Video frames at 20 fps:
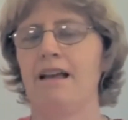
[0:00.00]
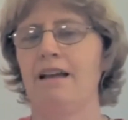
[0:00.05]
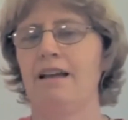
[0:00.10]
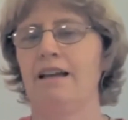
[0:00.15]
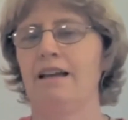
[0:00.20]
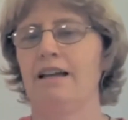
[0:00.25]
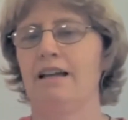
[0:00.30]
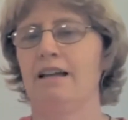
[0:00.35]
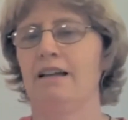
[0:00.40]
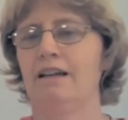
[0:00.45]

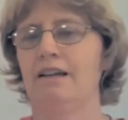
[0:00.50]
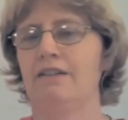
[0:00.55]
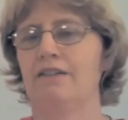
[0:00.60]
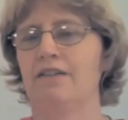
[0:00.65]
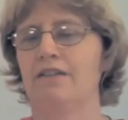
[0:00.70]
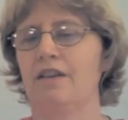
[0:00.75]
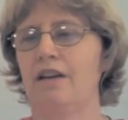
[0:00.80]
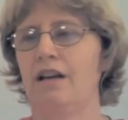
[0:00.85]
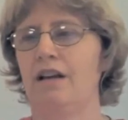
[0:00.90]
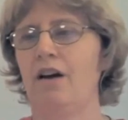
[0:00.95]
and I'd
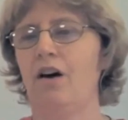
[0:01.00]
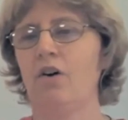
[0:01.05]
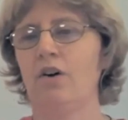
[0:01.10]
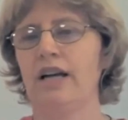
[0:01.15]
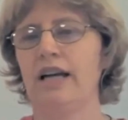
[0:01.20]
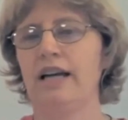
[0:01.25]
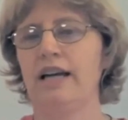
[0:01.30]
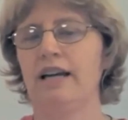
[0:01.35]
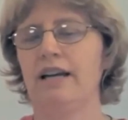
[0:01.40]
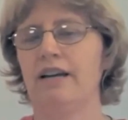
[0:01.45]
say,
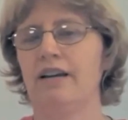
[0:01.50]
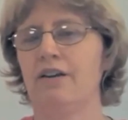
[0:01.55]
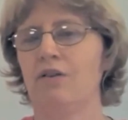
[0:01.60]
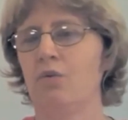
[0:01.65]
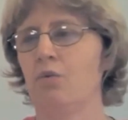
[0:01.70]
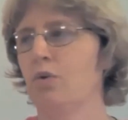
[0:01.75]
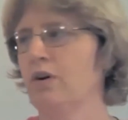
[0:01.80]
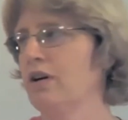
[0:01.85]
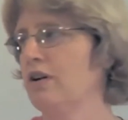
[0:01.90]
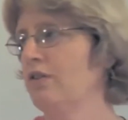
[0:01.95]
okay,
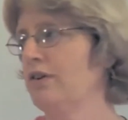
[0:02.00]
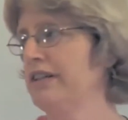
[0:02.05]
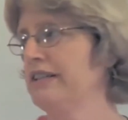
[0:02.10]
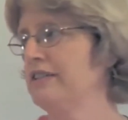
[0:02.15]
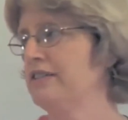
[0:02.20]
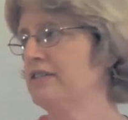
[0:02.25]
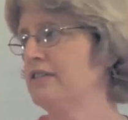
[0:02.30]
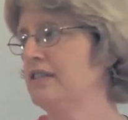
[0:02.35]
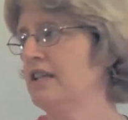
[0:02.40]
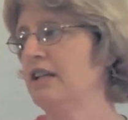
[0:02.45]
we're going
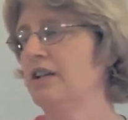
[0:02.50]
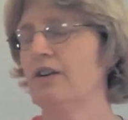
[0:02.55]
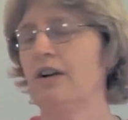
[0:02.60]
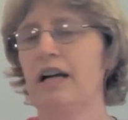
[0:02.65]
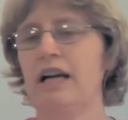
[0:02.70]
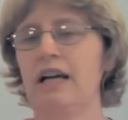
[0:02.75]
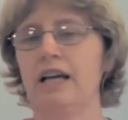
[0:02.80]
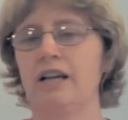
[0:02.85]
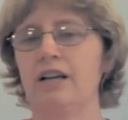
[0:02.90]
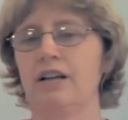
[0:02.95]
to take your
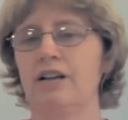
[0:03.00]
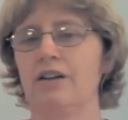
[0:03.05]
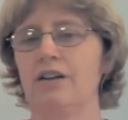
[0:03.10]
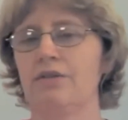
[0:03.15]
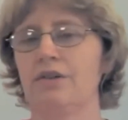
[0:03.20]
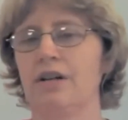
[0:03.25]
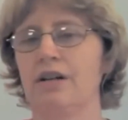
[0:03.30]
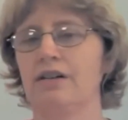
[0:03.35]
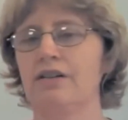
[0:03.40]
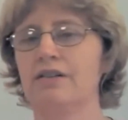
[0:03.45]
hand and go,
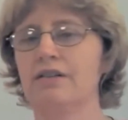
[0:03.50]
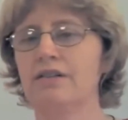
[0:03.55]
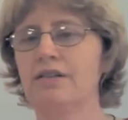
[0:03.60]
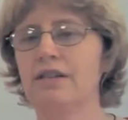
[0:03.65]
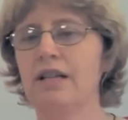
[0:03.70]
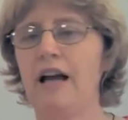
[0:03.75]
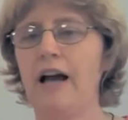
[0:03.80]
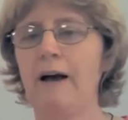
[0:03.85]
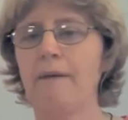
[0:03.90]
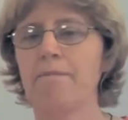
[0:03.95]

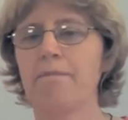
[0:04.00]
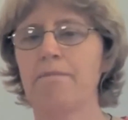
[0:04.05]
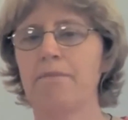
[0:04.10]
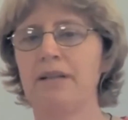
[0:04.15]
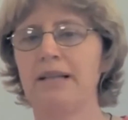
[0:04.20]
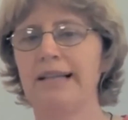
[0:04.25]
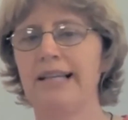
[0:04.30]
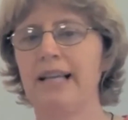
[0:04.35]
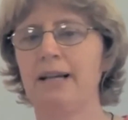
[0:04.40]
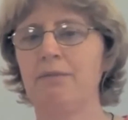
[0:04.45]
stop
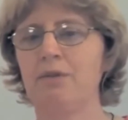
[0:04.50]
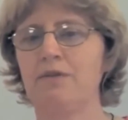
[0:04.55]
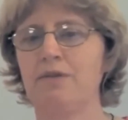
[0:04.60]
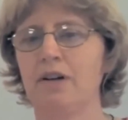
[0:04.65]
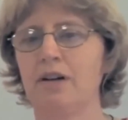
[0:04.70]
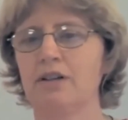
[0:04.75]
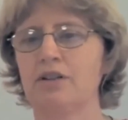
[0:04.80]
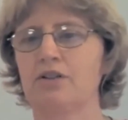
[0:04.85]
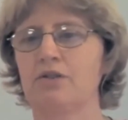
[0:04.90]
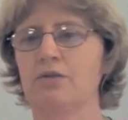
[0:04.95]
in the name of
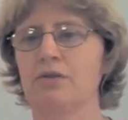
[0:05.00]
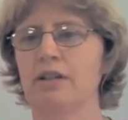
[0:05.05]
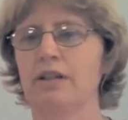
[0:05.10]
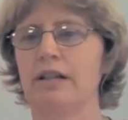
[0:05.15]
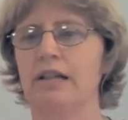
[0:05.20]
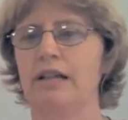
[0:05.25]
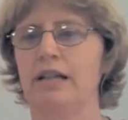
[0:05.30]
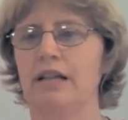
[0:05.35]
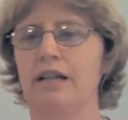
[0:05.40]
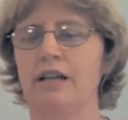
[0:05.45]

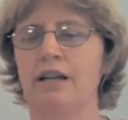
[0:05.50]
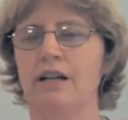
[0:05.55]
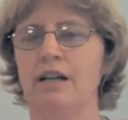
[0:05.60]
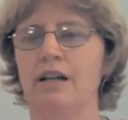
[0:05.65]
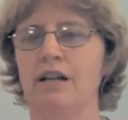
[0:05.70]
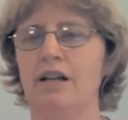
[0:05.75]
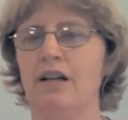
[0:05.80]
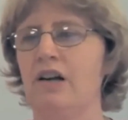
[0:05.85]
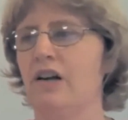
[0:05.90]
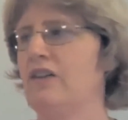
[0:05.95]
archery.
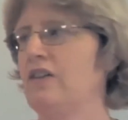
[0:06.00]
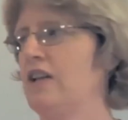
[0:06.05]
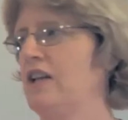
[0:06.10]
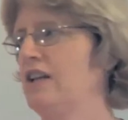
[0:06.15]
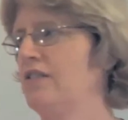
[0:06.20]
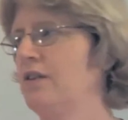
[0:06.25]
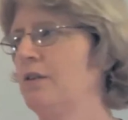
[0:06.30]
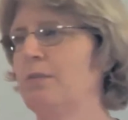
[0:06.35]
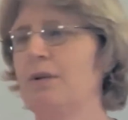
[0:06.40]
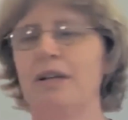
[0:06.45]
And then
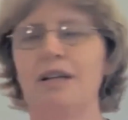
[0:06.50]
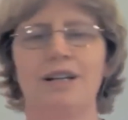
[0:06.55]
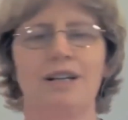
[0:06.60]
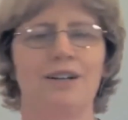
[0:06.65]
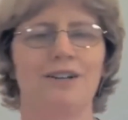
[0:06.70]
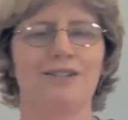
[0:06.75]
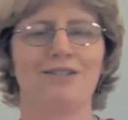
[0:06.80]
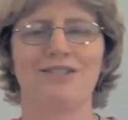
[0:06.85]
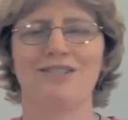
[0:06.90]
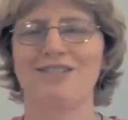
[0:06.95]
everybody
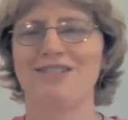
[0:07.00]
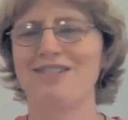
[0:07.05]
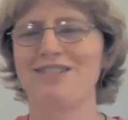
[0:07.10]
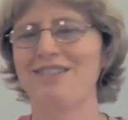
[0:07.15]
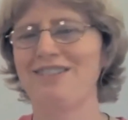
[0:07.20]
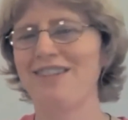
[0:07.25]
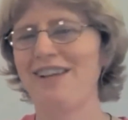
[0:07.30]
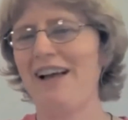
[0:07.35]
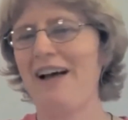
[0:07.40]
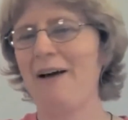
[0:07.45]
goes,
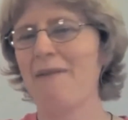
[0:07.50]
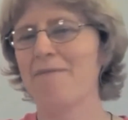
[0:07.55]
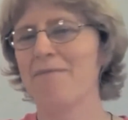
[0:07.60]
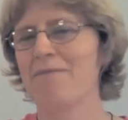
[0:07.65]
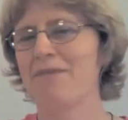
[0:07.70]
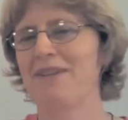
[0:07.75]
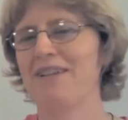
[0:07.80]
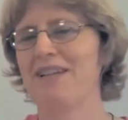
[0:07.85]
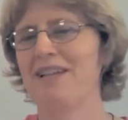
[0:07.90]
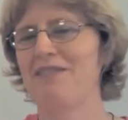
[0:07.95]

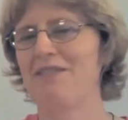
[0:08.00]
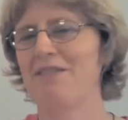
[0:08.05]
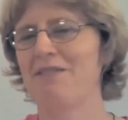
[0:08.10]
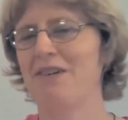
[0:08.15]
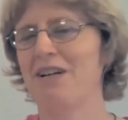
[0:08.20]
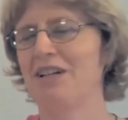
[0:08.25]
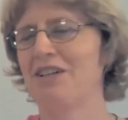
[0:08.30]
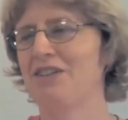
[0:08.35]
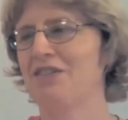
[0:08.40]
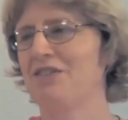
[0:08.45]
stop in the name of
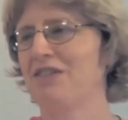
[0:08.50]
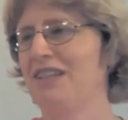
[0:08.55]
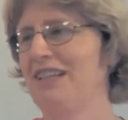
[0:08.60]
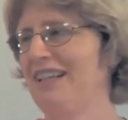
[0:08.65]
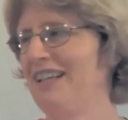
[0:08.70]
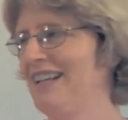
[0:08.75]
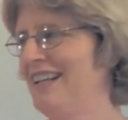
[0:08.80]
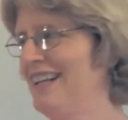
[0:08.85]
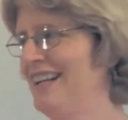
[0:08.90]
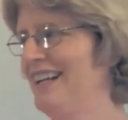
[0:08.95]

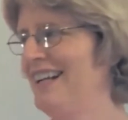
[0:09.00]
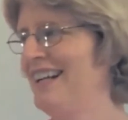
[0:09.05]
archery.